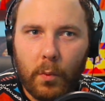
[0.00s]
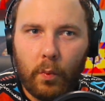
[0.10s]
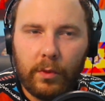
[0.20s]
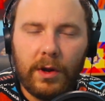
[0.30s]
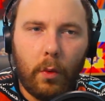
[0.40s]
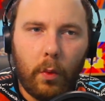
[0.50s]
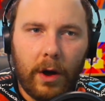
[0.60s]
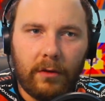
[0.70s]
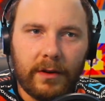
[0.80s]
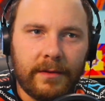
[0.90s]
you know
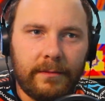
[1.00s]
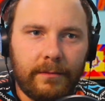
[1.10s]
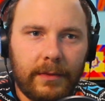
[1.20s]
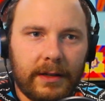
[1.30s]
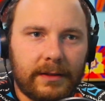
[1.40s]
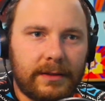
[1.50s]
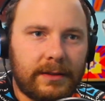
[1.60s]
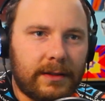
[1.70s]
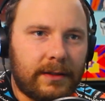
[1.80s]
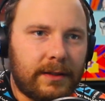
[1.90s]
well written. It's
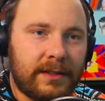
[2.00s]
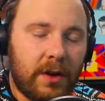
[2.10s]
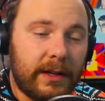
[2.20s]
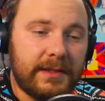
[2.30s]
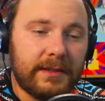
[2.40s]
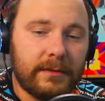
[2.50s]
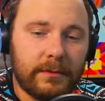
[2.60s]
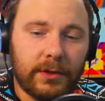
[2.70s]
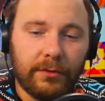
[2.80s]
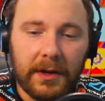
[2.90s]
uh, it's not easy
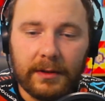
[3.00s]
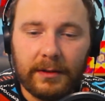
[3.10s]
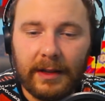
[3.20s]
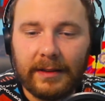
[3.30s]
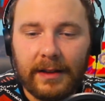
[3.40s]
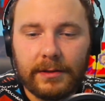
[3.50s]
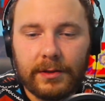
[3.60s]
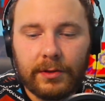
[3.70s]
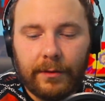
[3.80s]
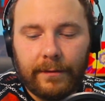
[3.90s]
to write like that
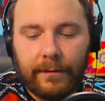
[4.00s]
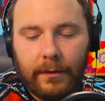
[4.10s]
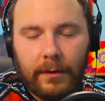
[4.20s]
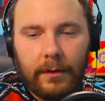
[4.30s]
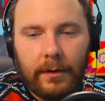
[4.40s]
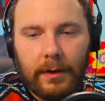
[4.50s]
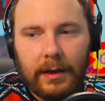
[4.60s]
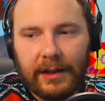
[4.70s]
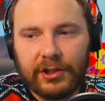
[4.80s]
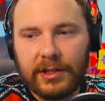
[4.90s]
sort of
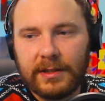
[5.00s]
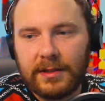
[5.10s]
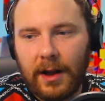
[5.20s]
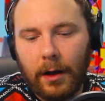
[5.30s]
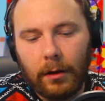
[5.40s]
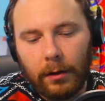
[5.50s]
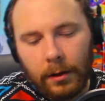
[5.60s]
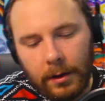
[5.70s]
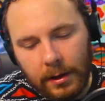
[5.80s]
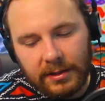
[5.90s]
catchy style,
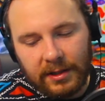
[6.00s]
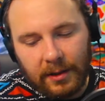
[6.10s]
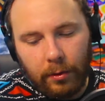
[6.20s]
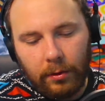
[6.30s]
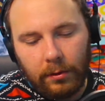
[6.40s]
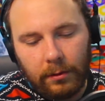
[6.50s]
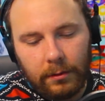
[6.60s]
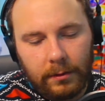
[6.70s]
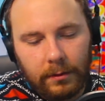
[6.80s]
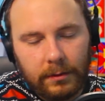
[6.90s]
simple
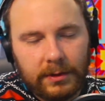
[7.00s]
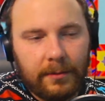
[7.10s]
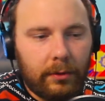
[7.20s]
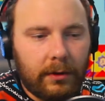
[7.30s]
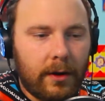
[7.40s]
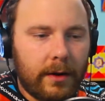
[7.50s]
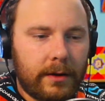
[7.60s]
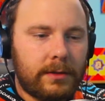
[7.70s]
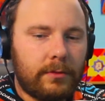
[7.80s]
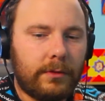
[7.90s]
simple
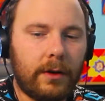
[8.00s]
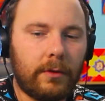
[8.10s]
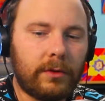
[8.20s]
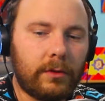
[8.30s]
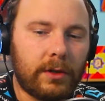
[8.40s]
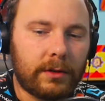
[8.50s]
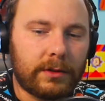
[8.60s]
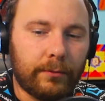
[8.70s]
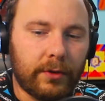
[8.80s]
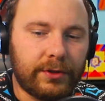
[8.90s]
lyrics. You know with those hooks
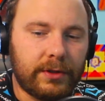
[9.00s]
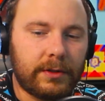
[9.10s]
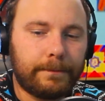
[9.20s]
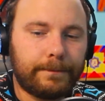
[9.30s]
and bridges.